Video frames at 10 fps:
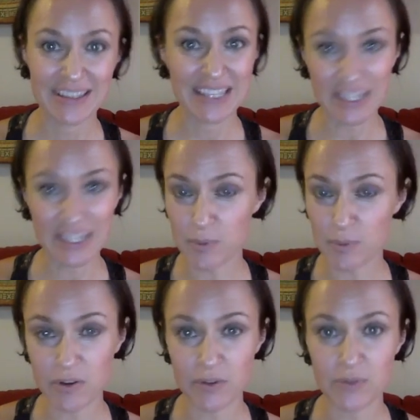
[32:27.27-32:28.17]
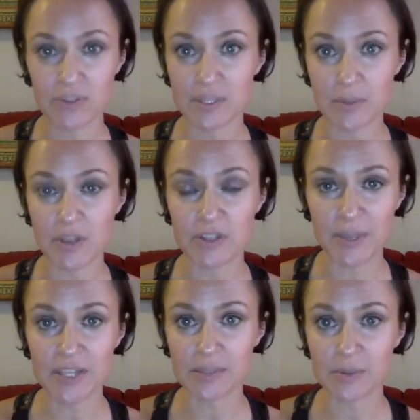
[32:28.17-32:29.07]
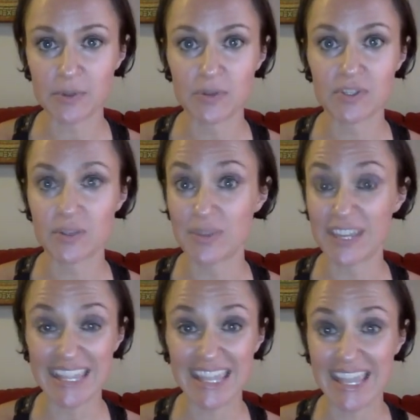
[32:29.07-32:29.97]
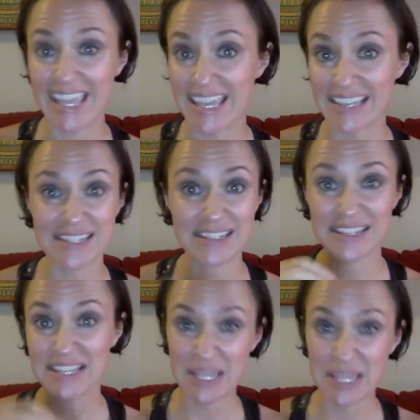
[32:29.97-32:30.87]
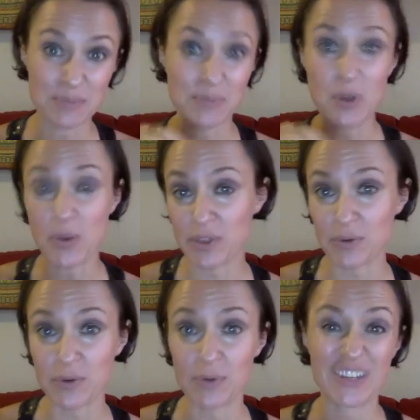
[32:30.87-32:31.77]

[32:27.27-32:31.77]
get those particles as small as possible so that it can't keep going through.